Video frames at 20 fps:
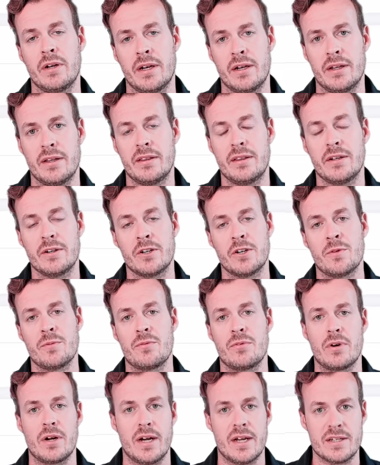and Ethereum
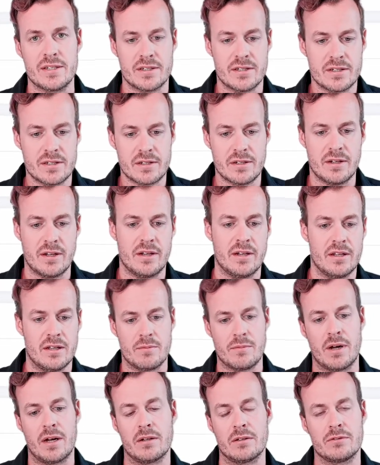rises, then the
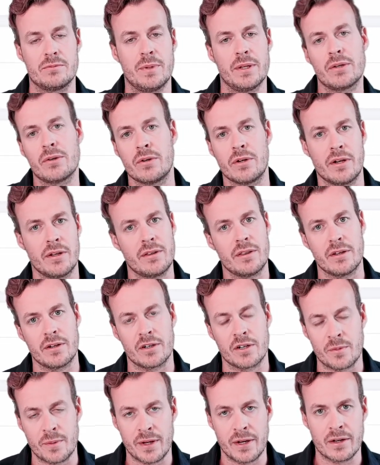amount of Bitcoin and
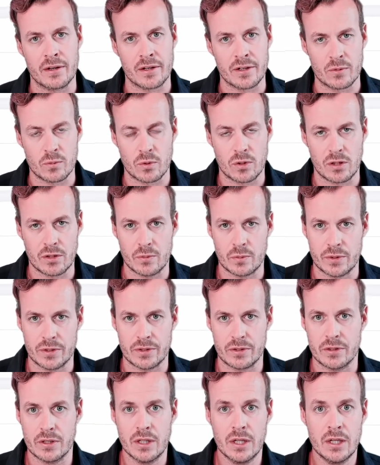Ethereum here in the wallet
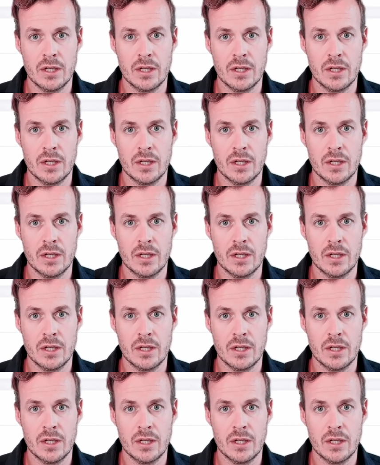will,